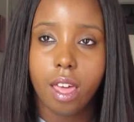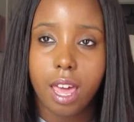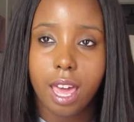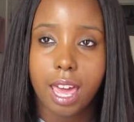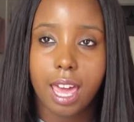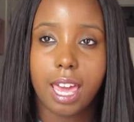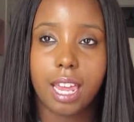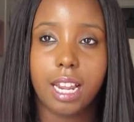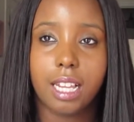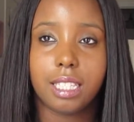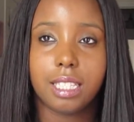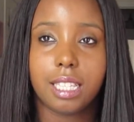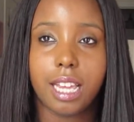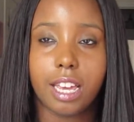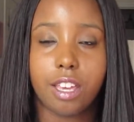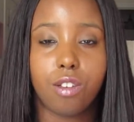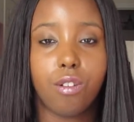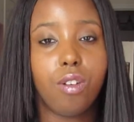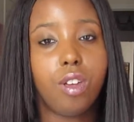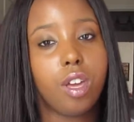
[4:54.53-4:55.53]
And it's
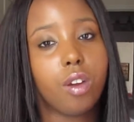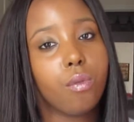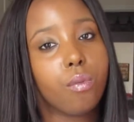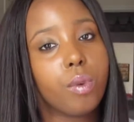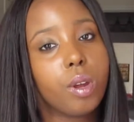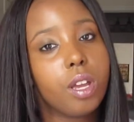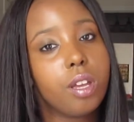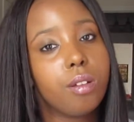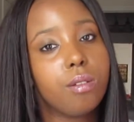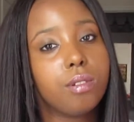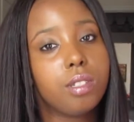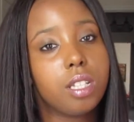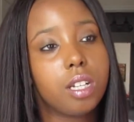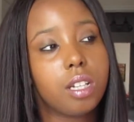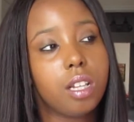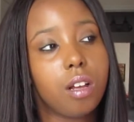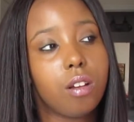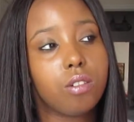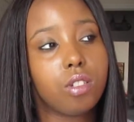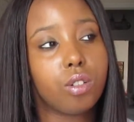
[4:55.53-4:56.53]
like you can reuse the
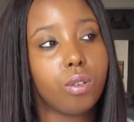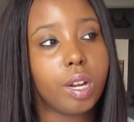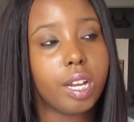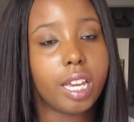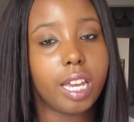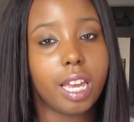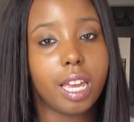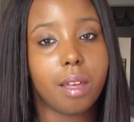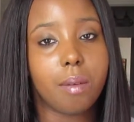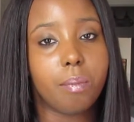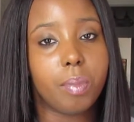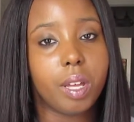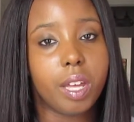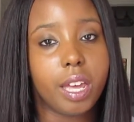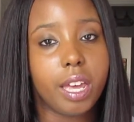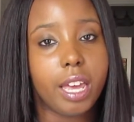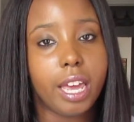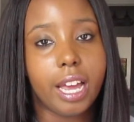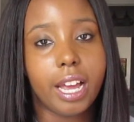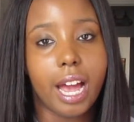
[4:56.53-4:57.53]
closure again, but
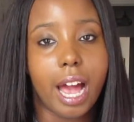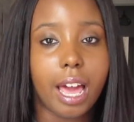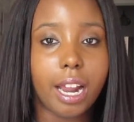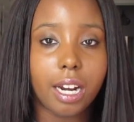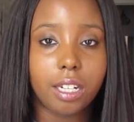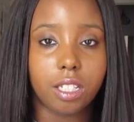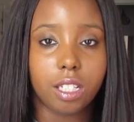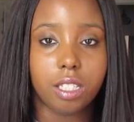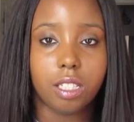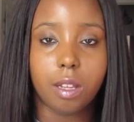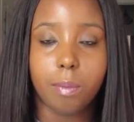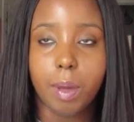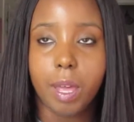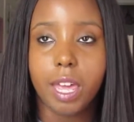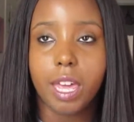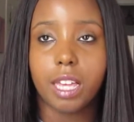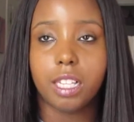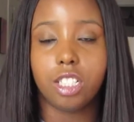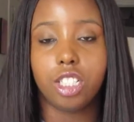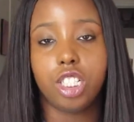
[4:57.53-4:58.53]
it kind of just
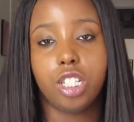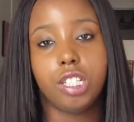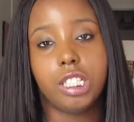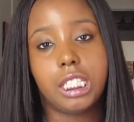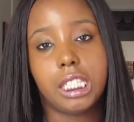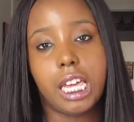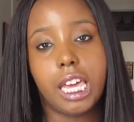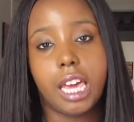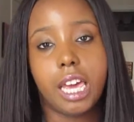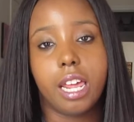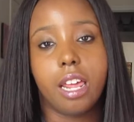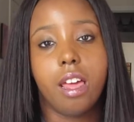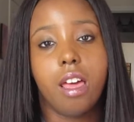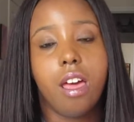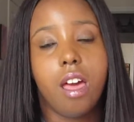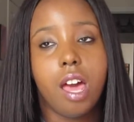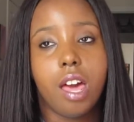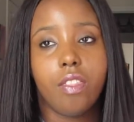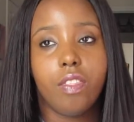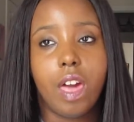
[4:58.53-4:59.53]
depends. She said
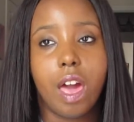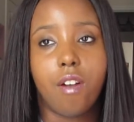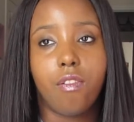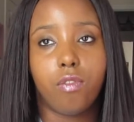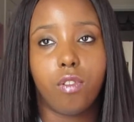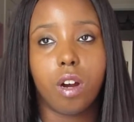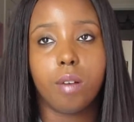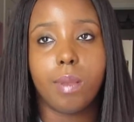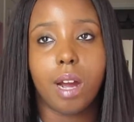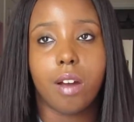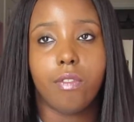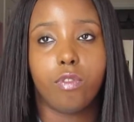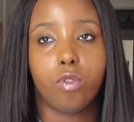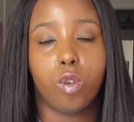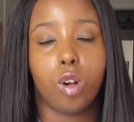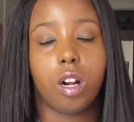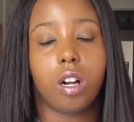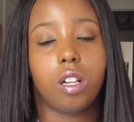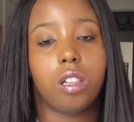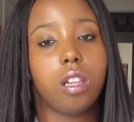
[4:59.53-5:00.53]
that
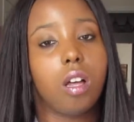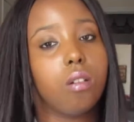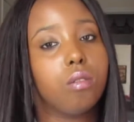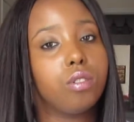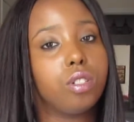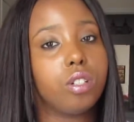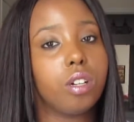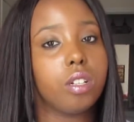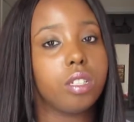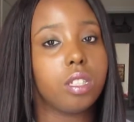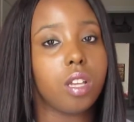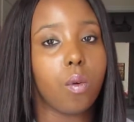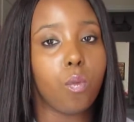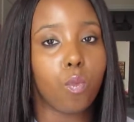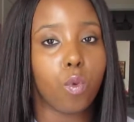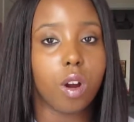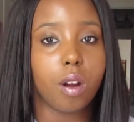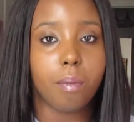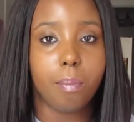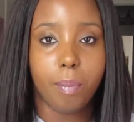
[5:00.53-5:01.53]
4x4 closures
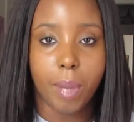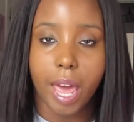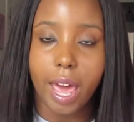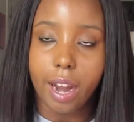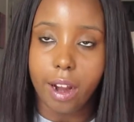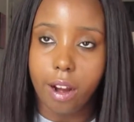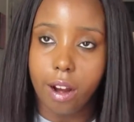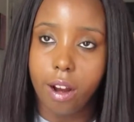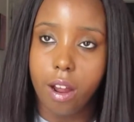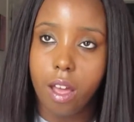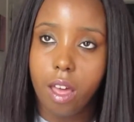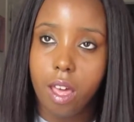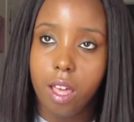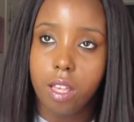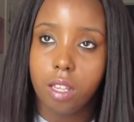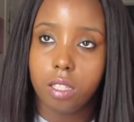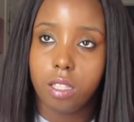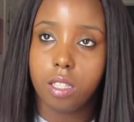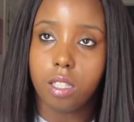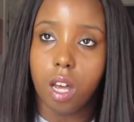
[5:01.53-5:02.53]
were better.
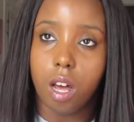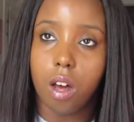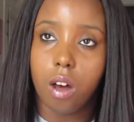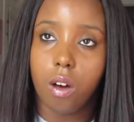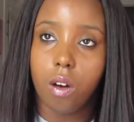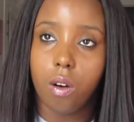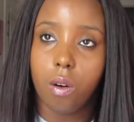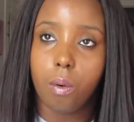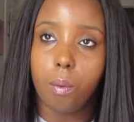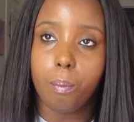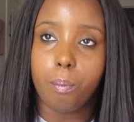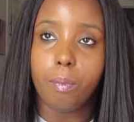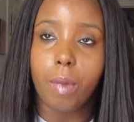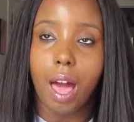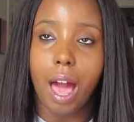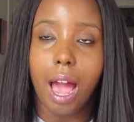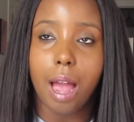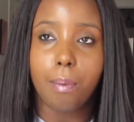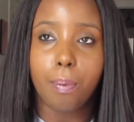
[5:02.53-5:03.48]
So I